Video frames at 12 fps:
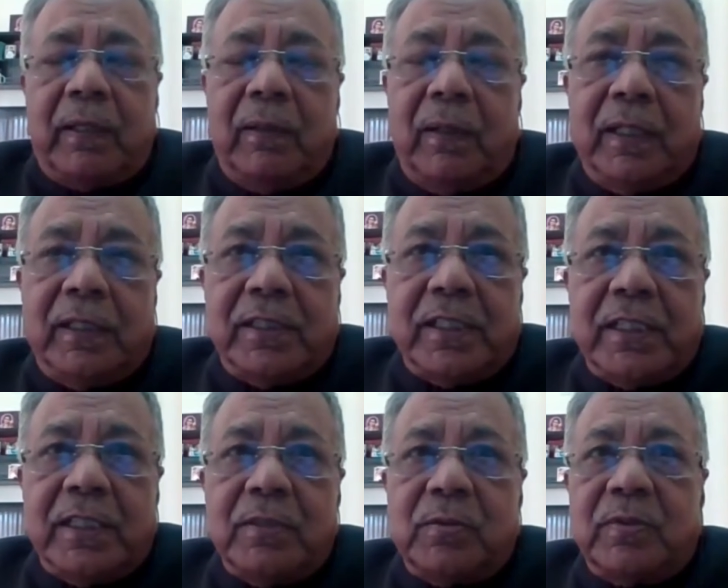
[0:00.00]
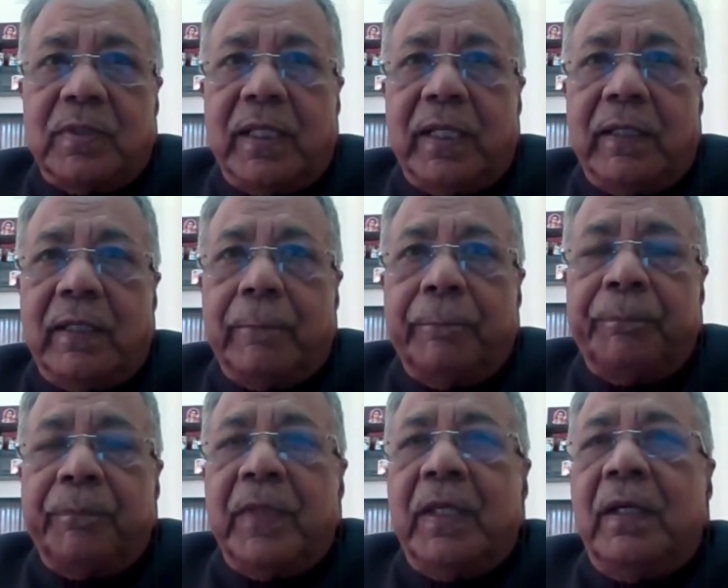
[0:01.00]
Law in a Changing Society.
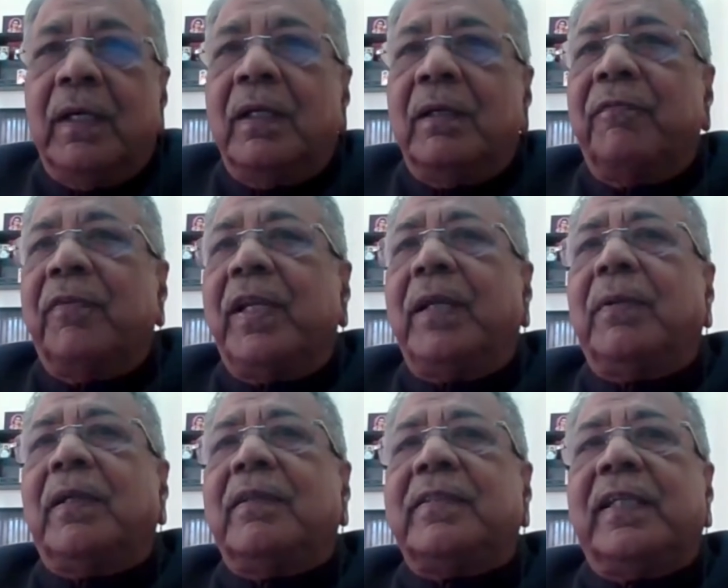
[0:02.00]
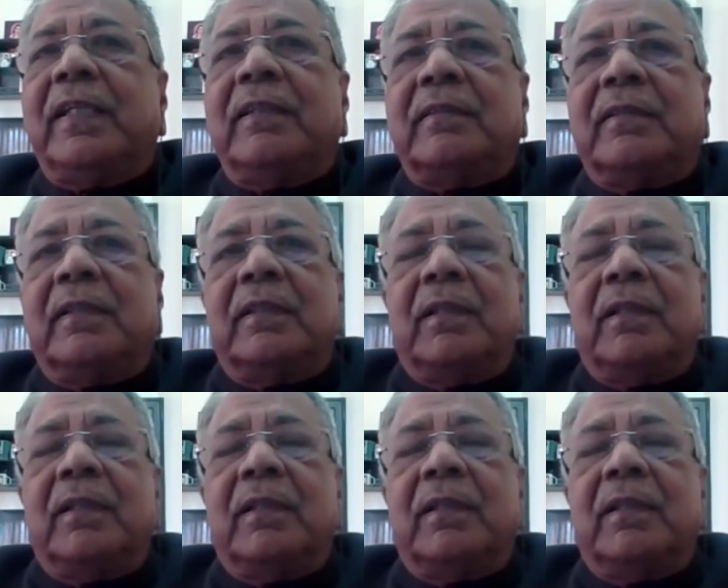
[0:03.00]
Friedman says